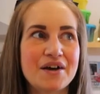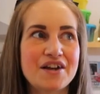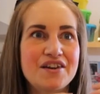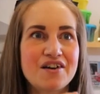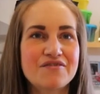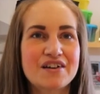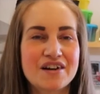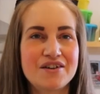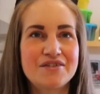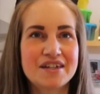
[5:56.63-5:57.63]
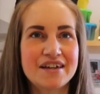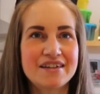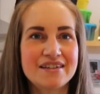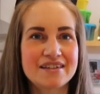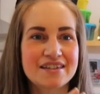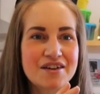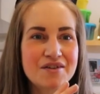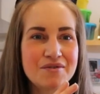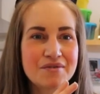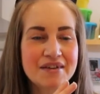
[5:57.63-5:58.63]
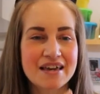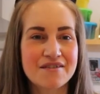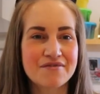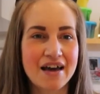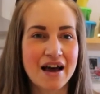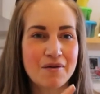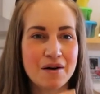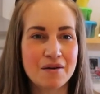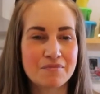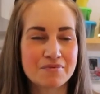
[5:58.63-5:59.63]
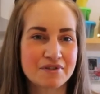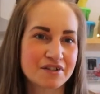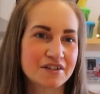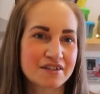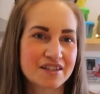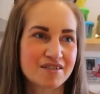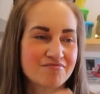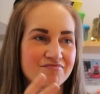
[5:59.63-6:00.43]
enough gluten to give our product